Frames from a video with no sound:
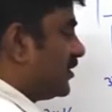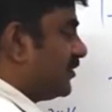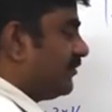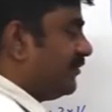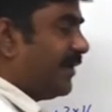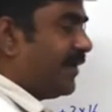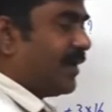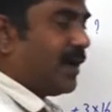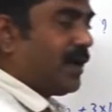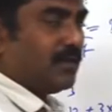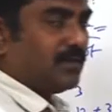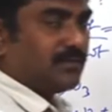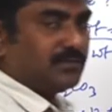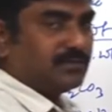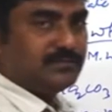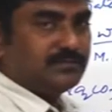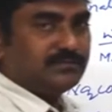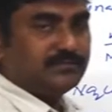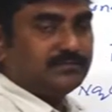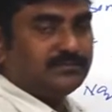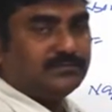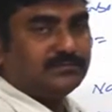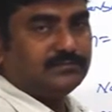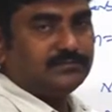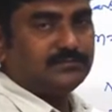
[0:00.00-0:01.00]
we have.
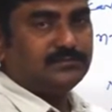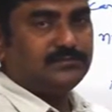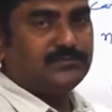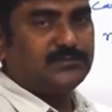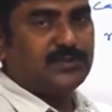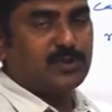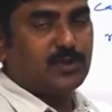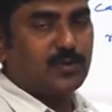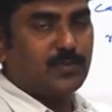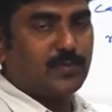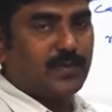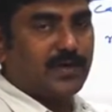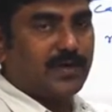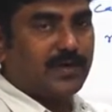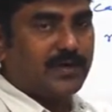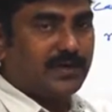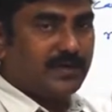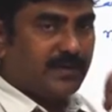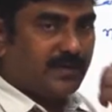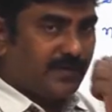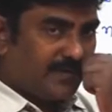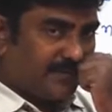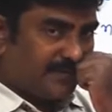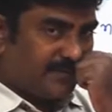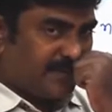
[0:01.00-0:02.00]

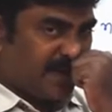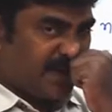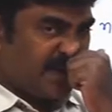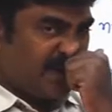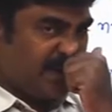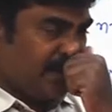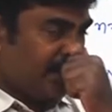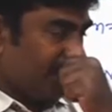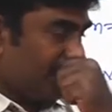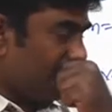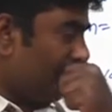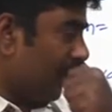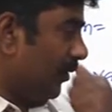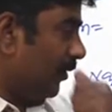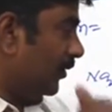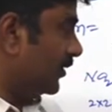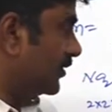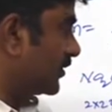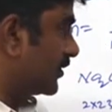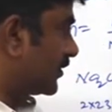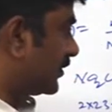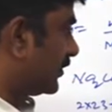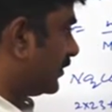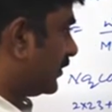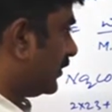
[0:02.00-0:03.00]
0.5
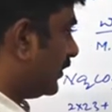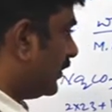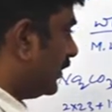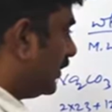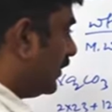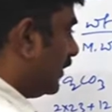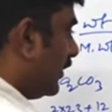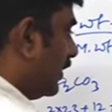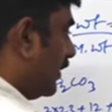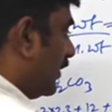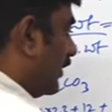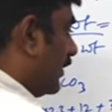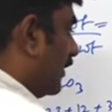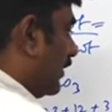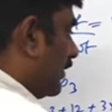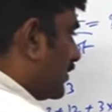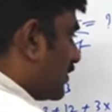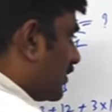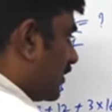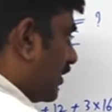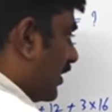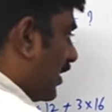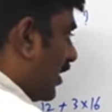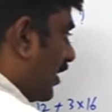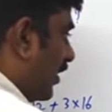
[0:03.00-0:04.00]
moles.
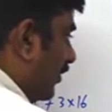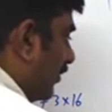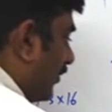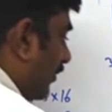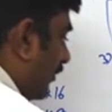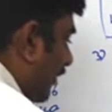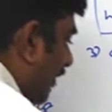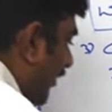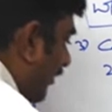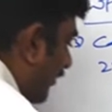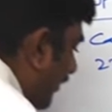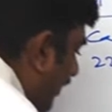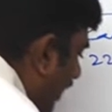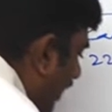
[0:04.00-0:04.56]
So now, if you